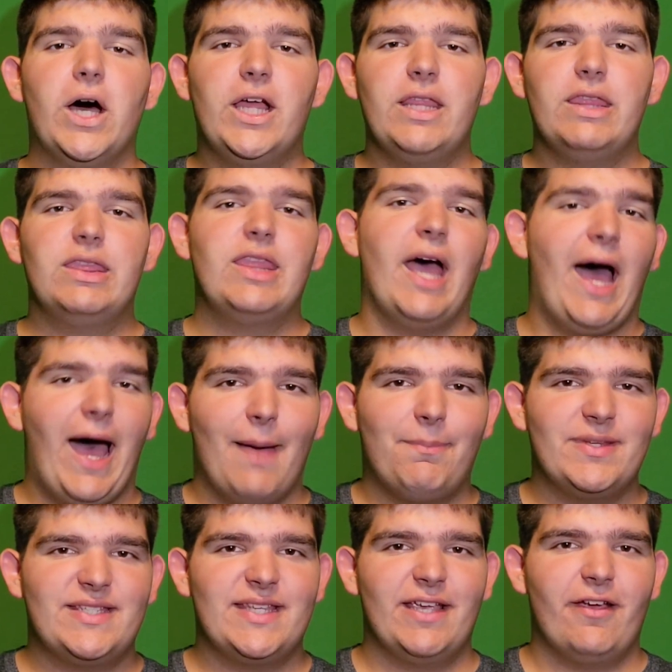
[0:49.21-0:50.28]
But the
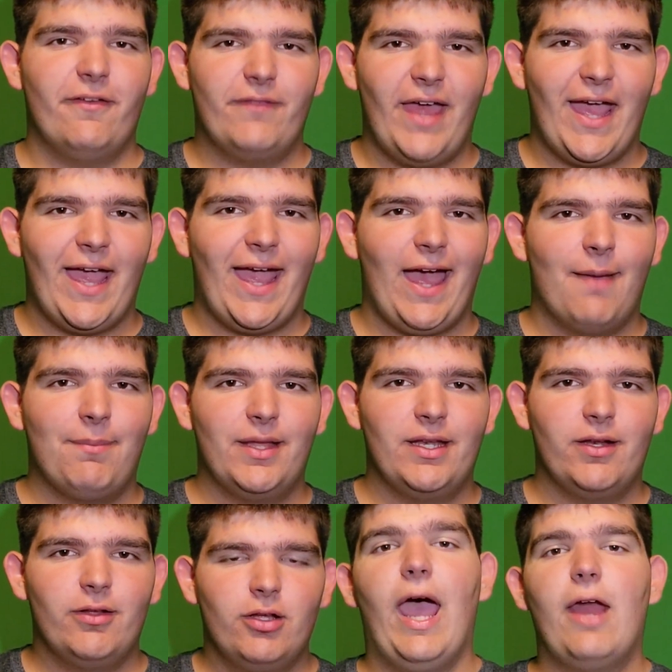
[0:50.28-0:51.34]
opposite of that happened.